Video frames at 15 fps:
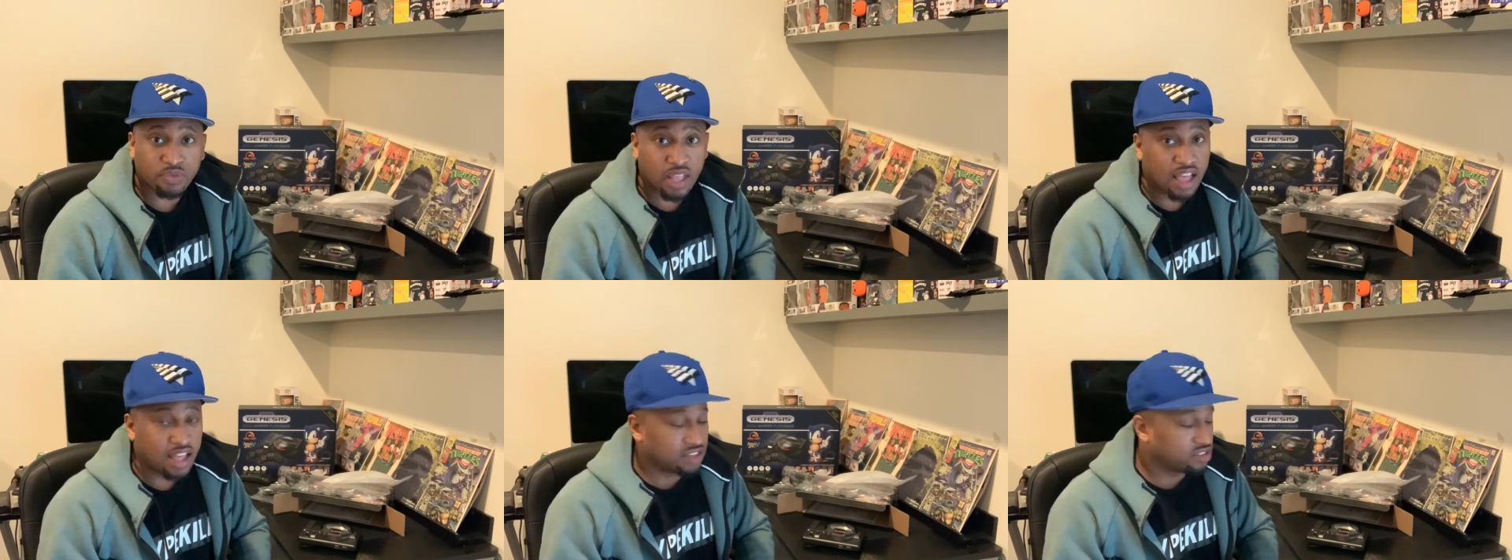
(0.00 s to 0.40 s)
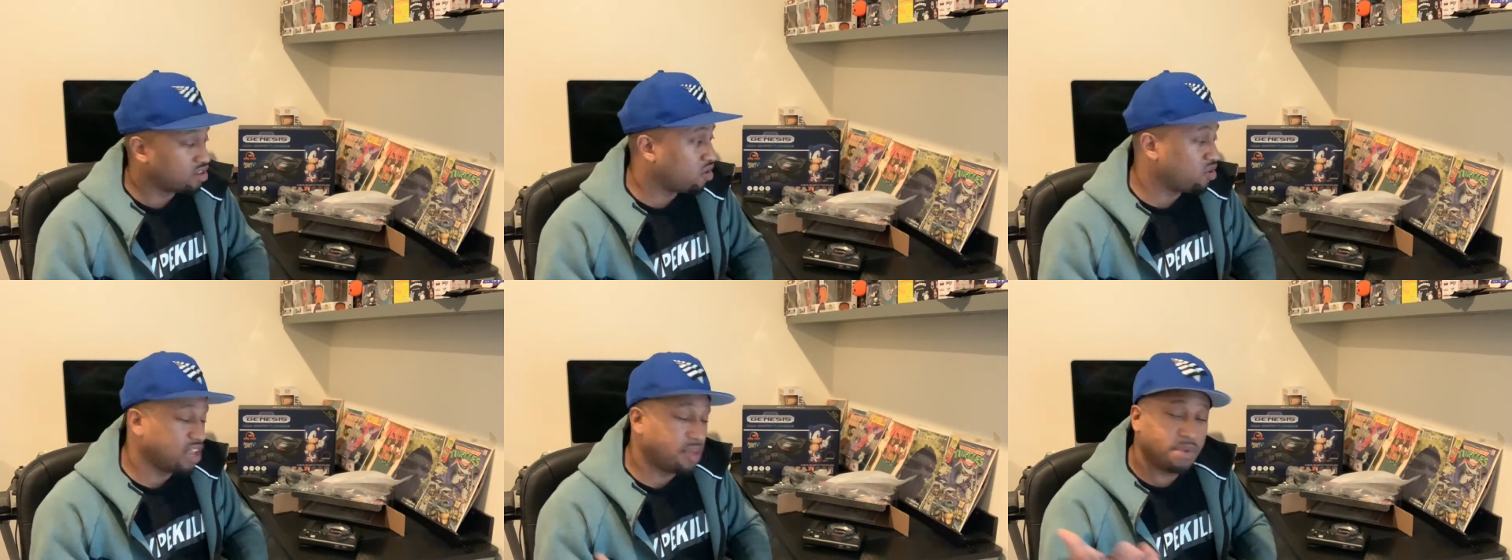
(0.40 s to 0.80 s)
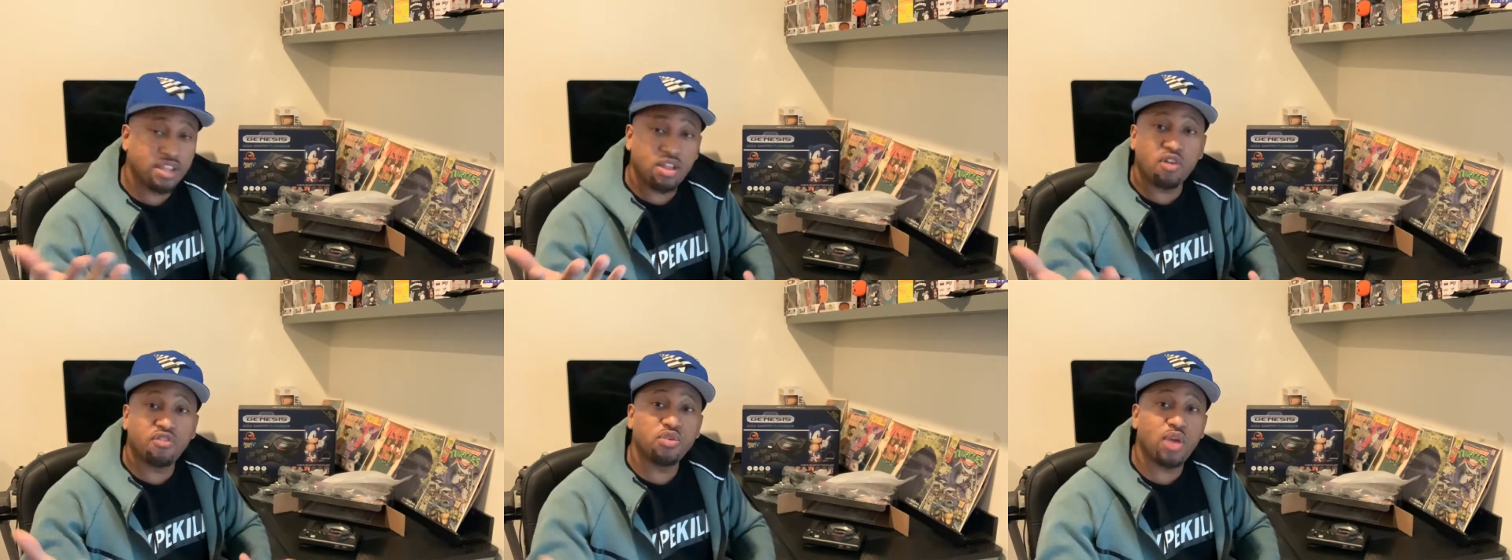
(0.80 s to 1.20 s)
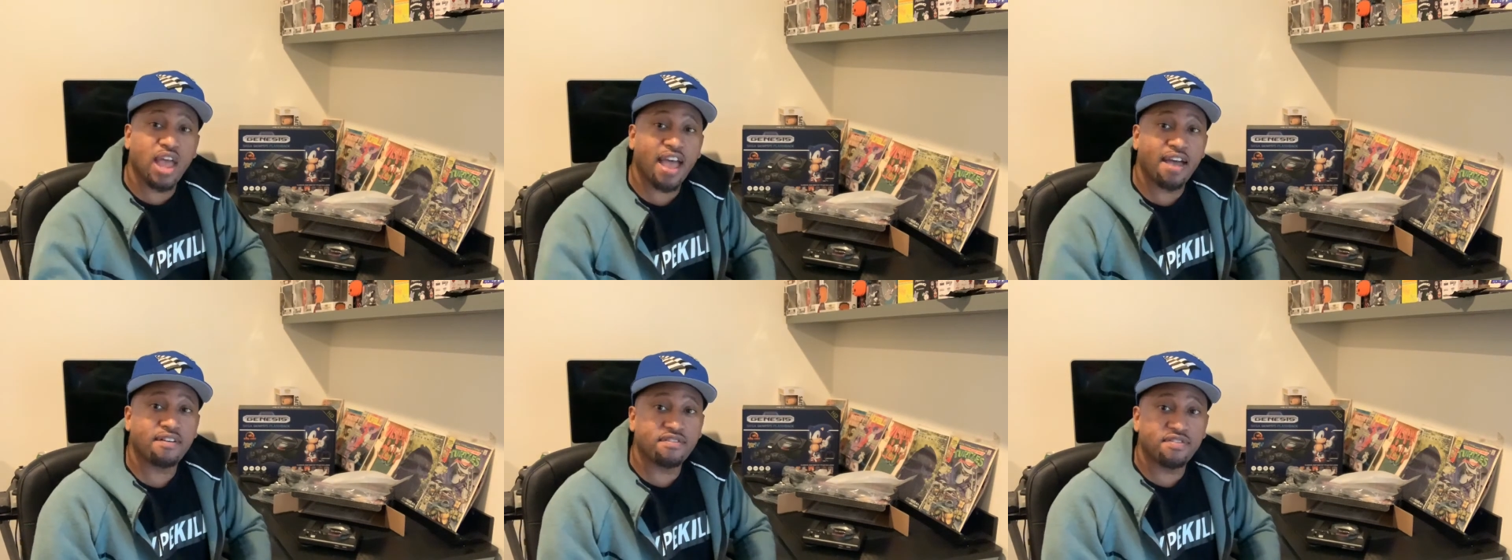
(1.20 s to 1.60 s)
So let me know if
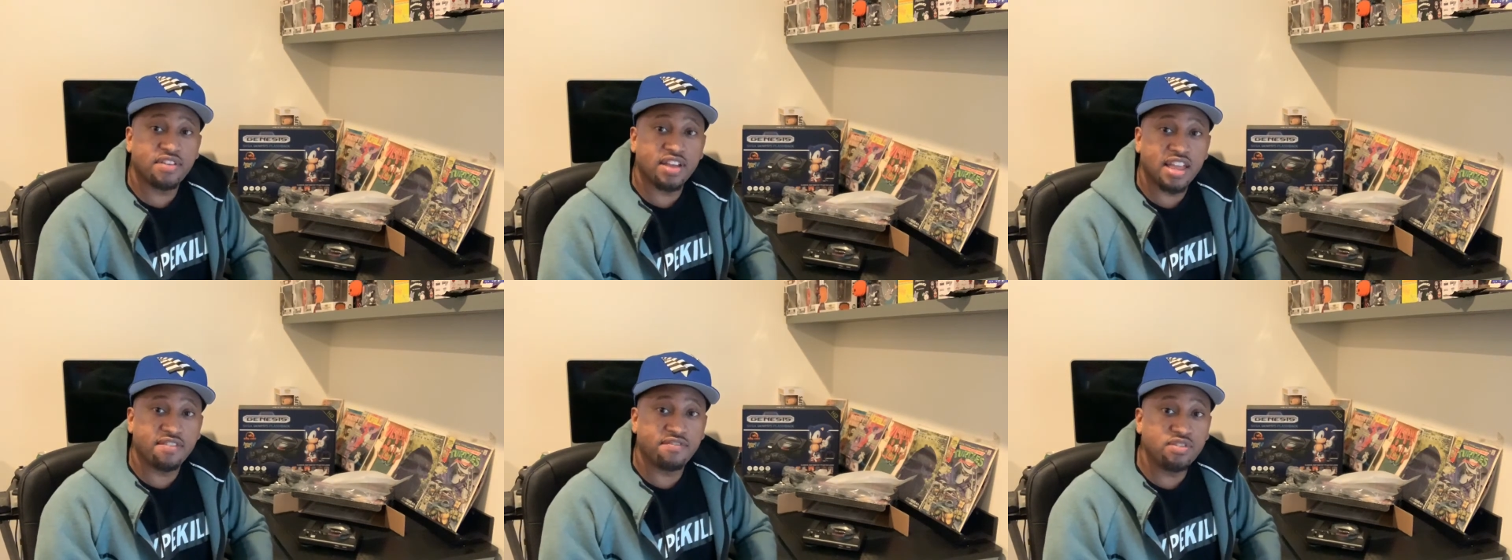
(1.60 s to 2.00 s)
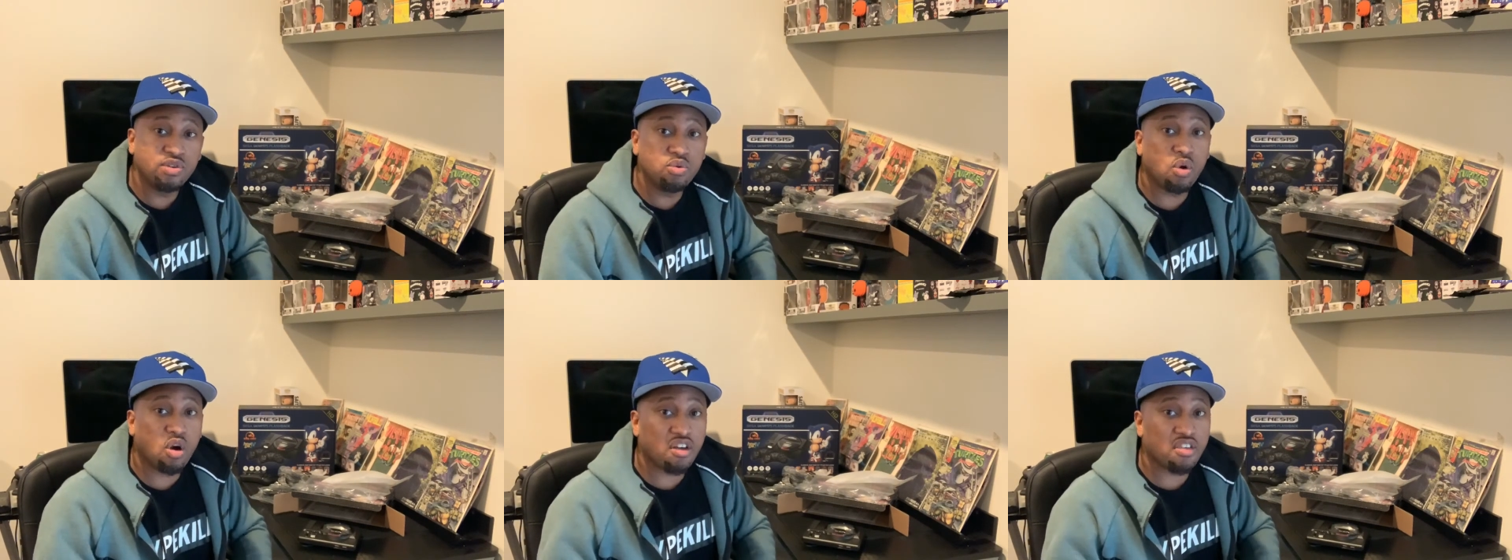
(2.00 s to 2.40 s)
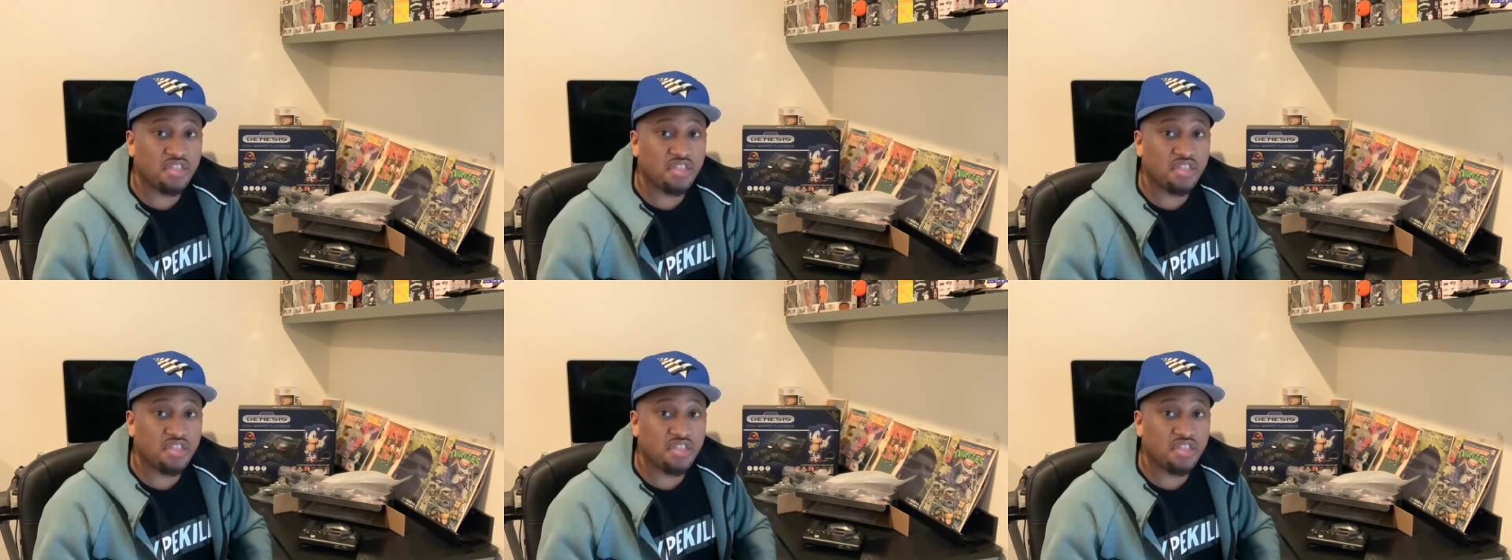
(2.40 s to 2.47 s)
you are